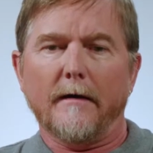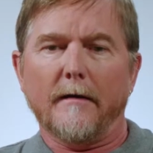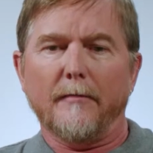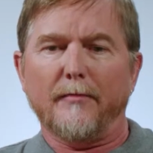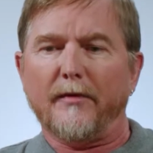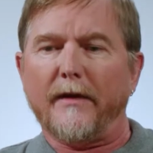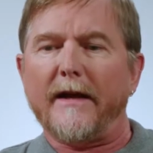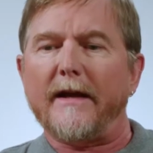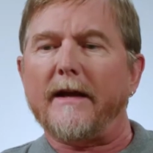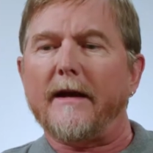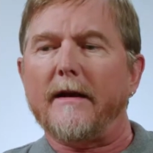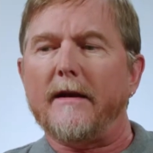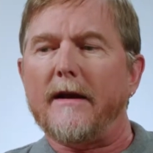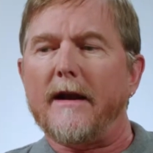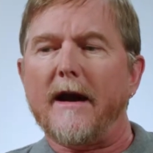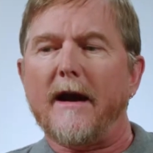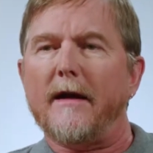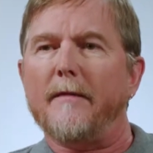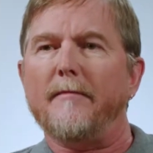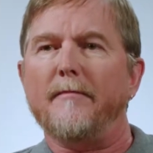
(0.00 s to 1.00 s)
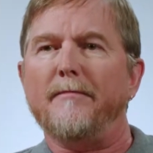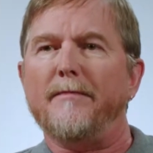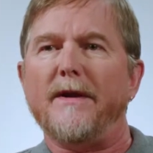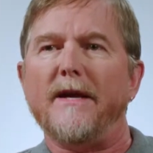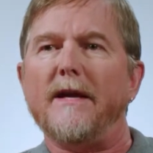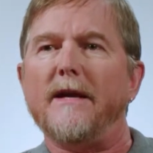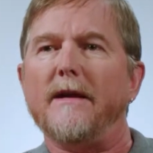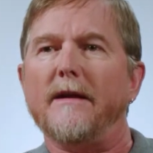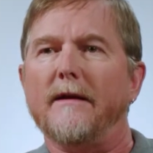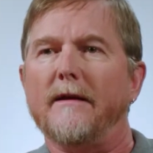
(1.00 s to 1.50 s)
Plan on not
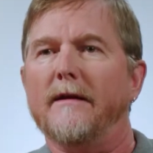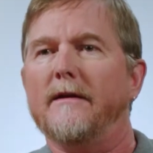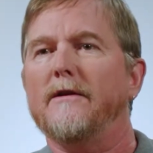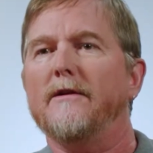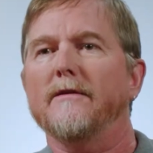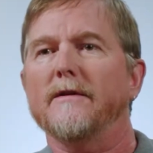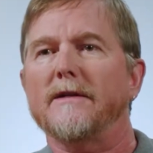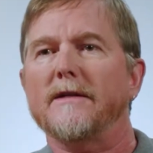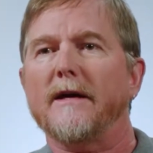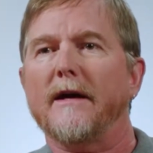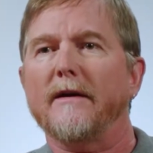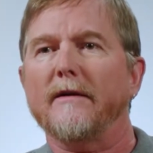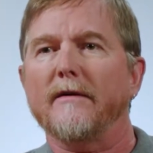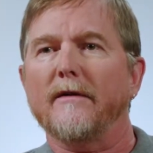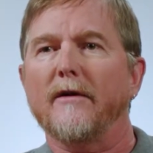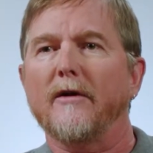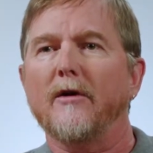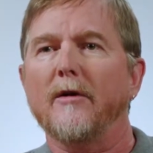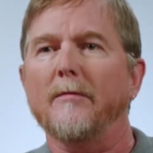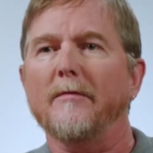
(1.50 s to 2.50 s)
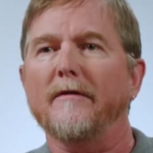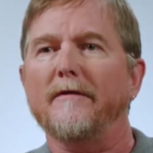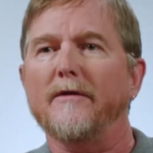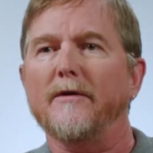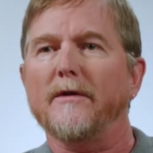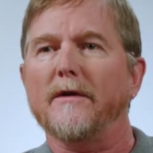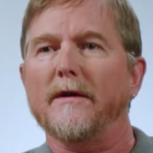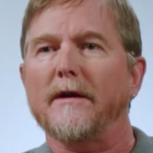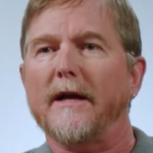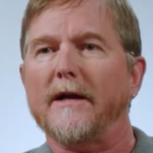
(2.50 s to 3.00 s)
being in your entire home. If you
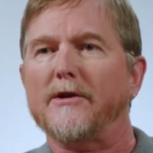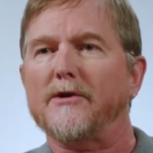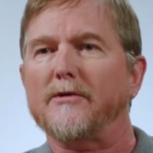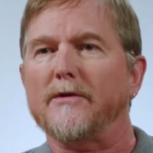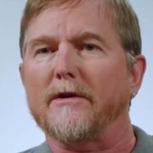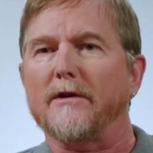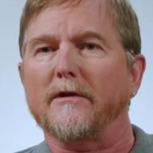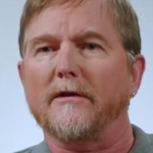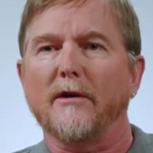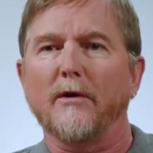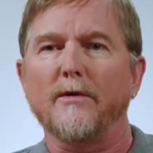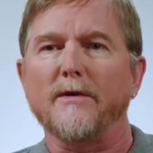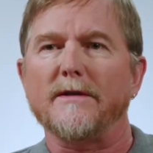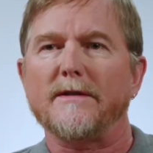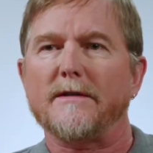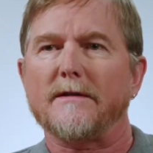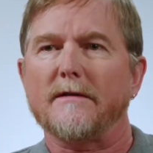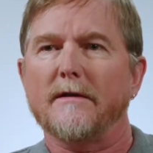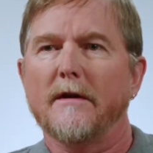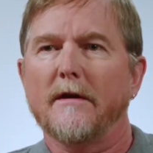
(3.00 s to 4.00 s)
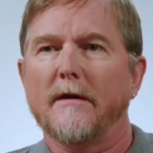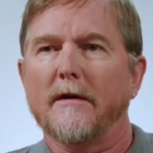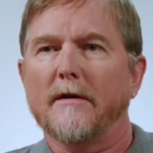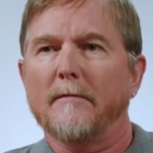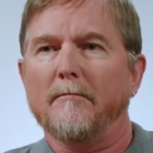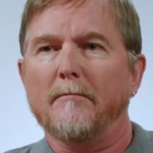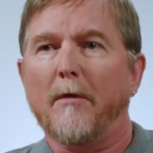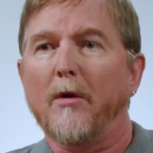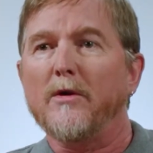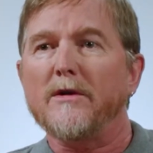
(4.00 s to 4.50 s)
can actually close
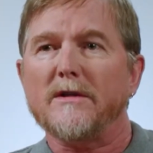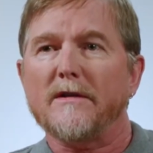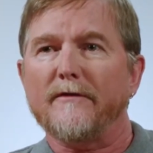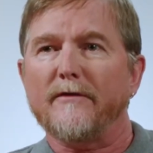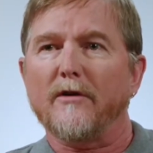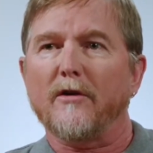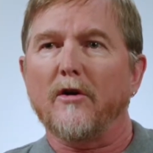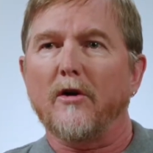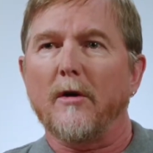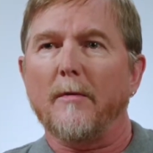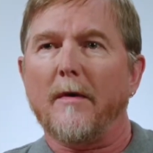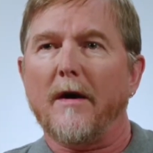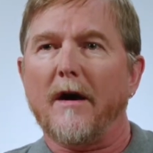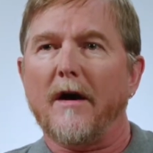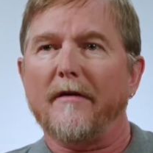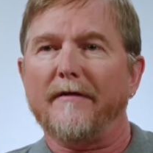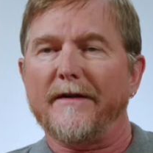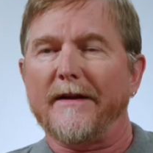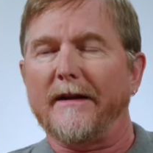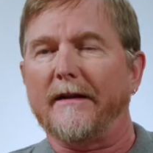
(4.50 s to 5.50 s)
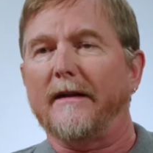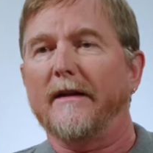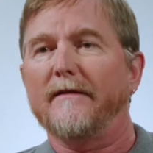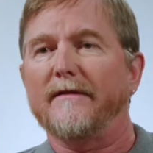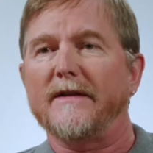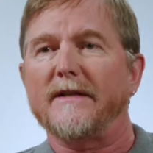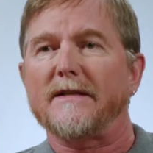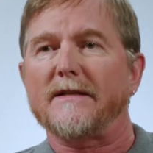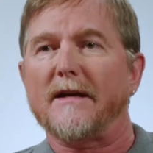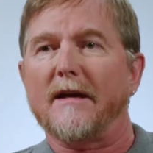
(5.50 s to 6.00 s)
most of your home off and live
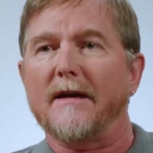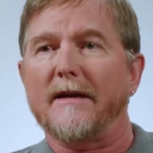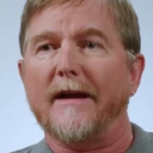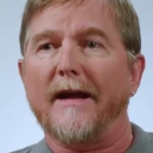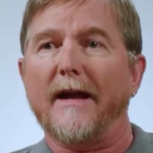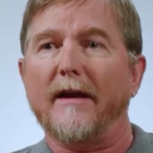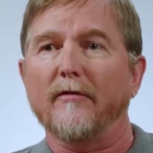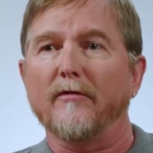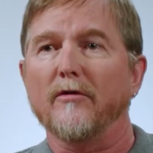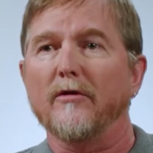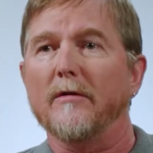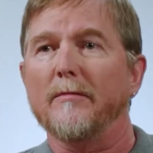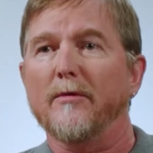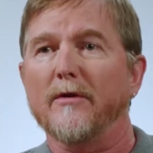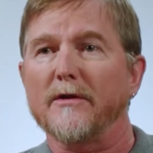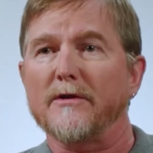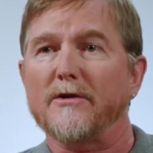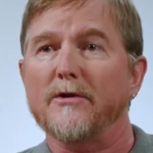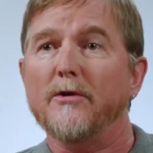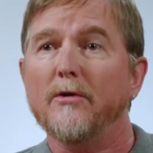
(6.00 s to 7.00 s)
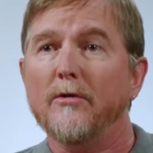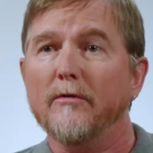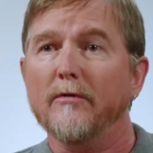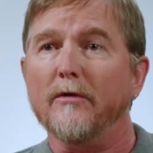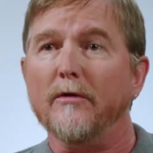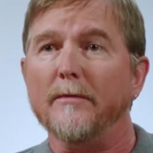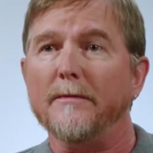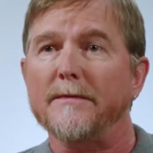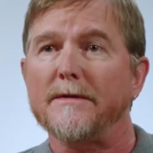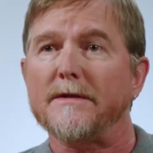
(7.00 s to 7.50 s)
inside a room or 2
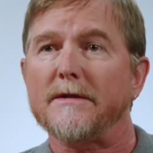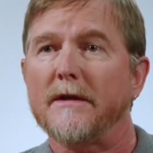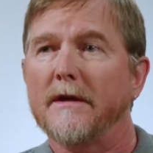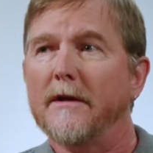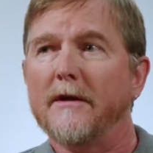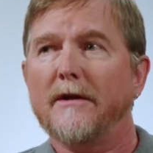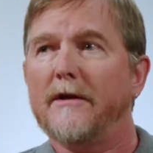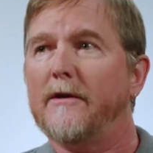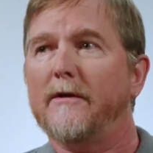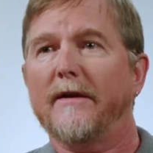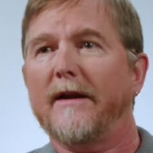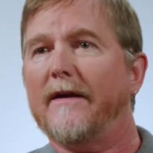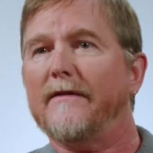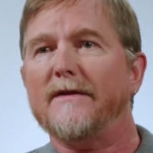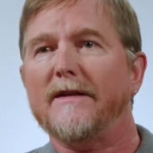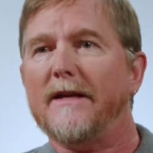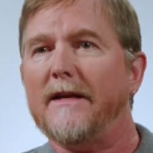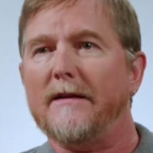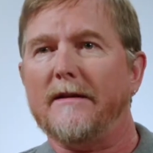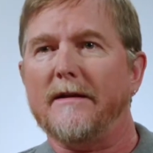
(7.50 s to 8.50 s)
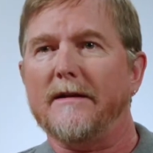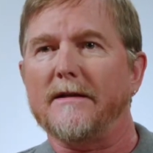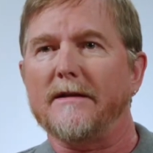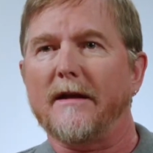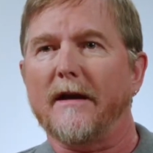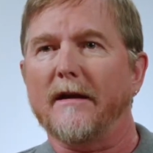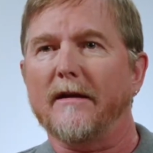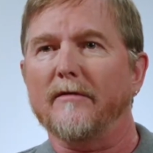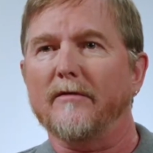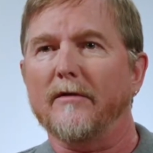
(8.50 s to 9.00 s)
rooms, you don't have to heat the
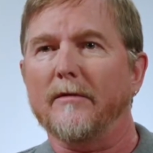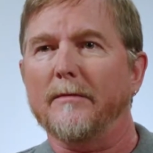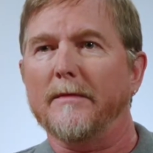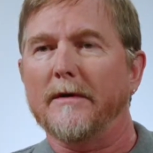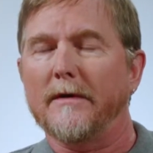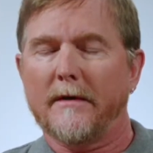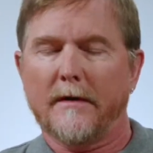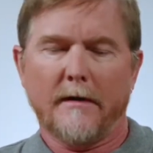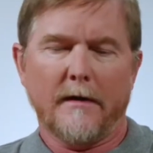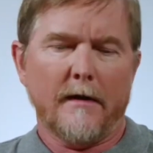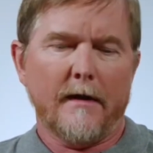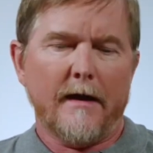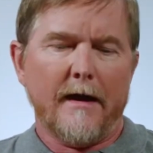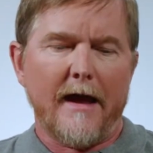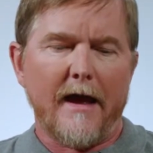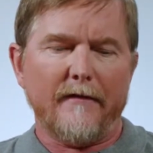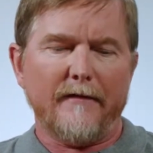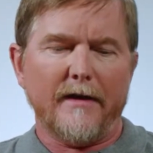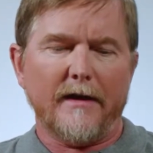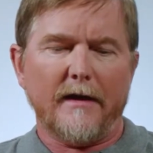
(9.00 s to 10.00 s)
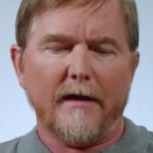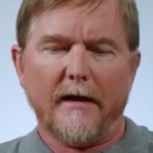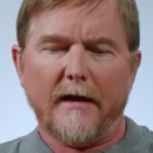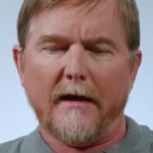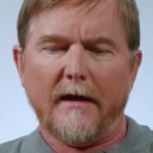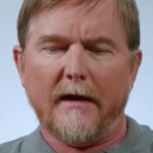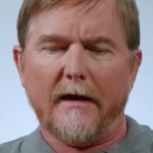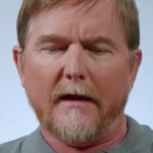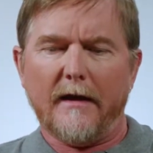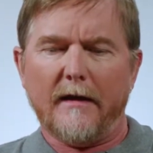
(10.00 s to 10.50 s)
entire room. Having
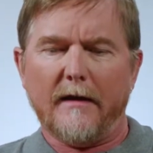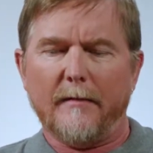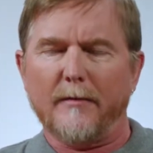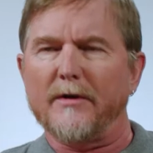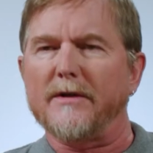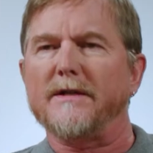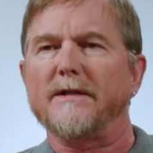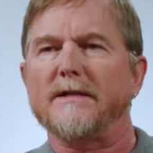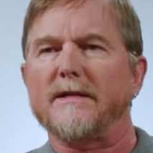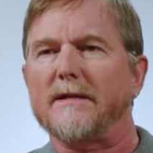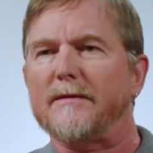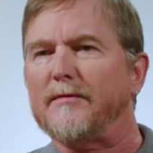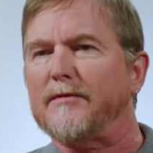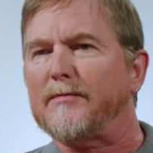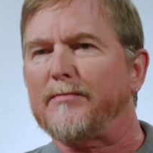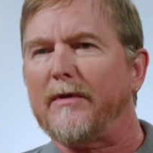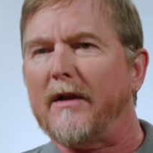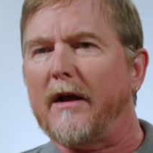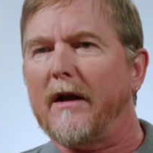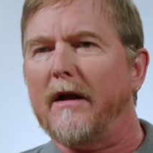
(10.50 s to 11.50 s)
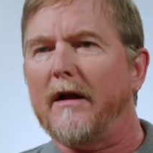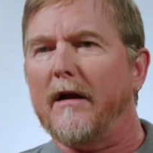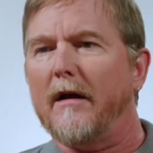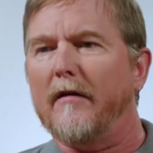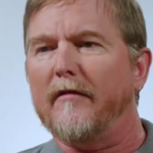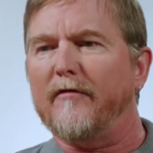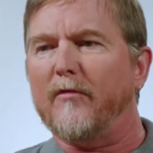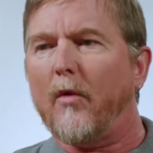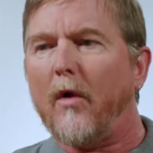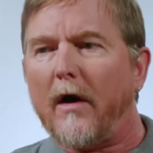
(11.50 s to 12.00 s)
an emergency supply
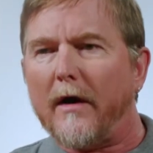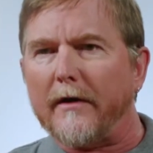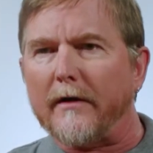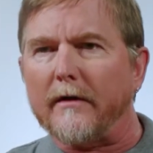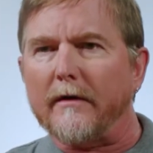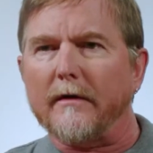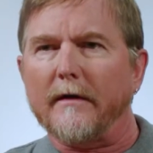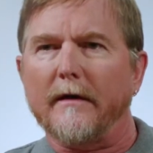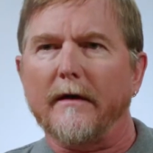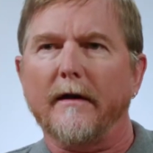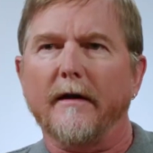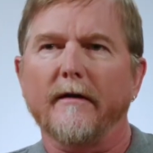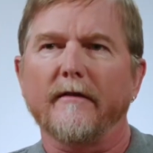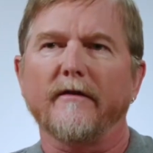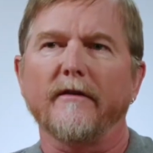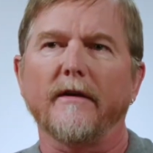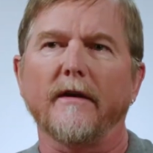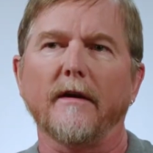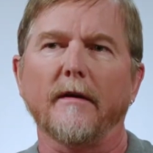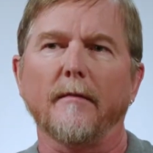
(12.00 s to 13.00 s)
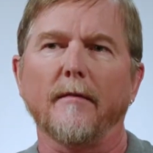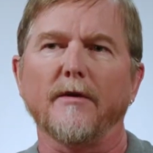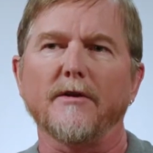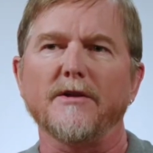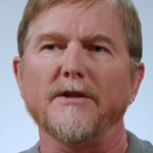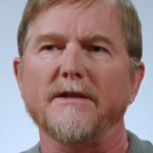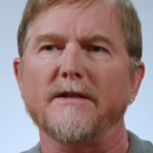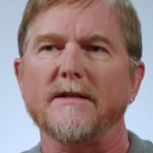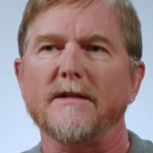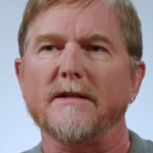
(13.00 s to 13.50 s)
of water, having an
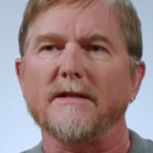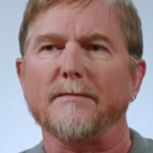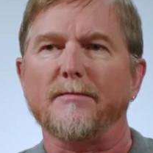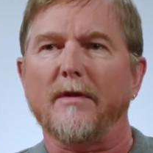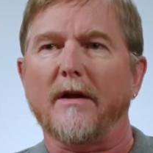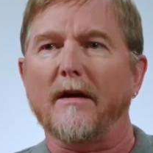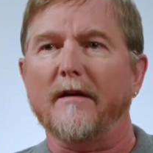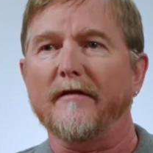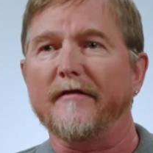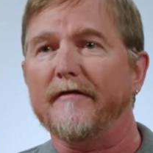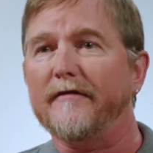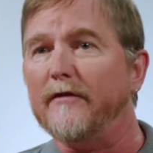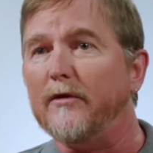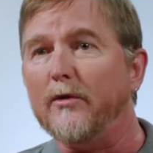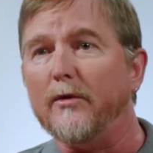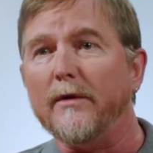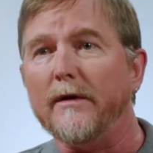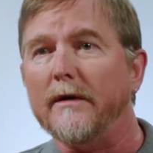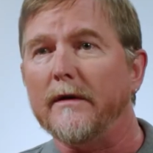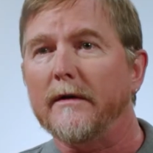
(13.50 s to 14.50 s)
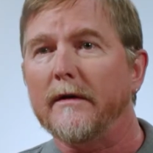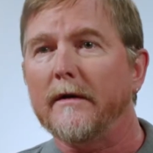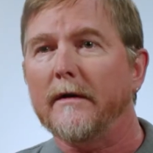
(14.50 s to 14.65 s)
emergency supply of food,